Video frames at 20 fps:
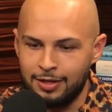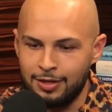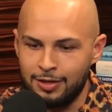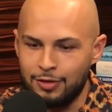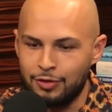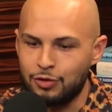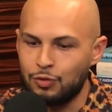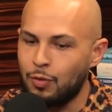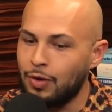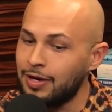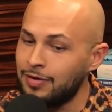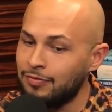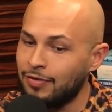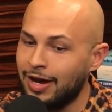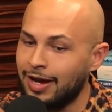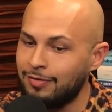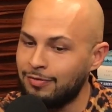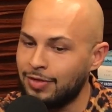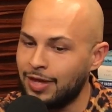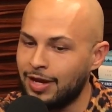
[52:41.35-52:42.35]
your
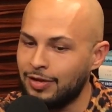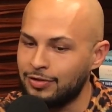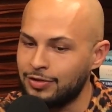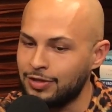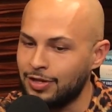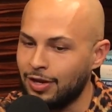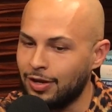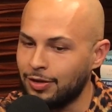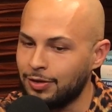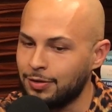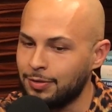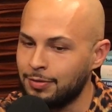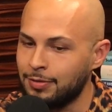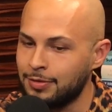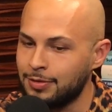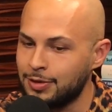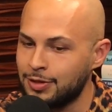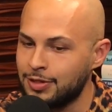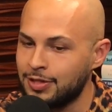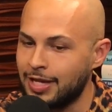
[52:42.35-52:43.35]
$25,000
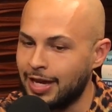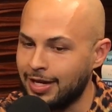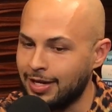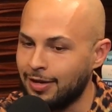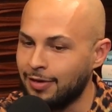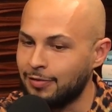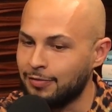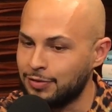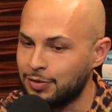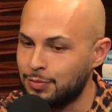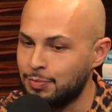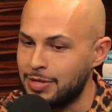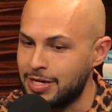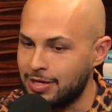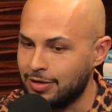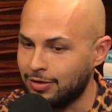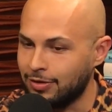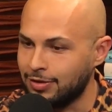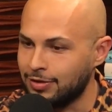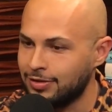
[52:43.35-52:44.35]
set of
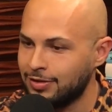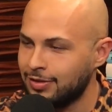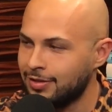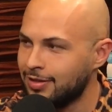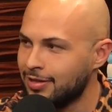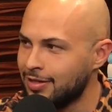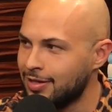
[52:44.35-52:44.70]
speakers,